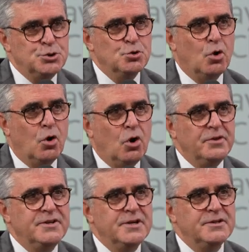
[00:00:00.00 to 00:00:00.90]
to
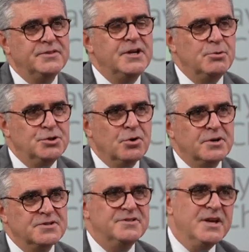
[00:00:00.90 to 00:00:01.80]
other
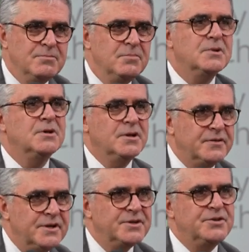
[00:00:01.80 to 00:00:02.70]
territories than
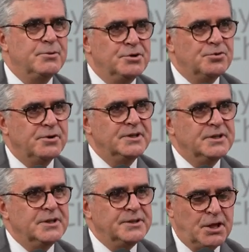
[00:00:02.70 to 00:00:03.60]
their territory.
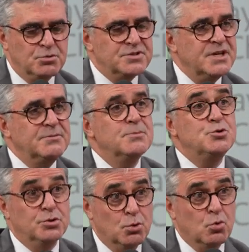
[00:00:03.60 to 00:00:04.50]
They will send them
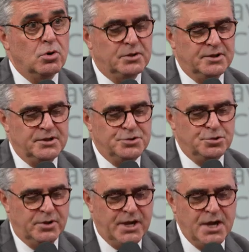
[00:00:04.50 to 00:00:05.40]
to the world,
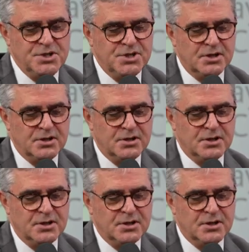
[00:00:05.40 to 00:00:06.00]
to Asia.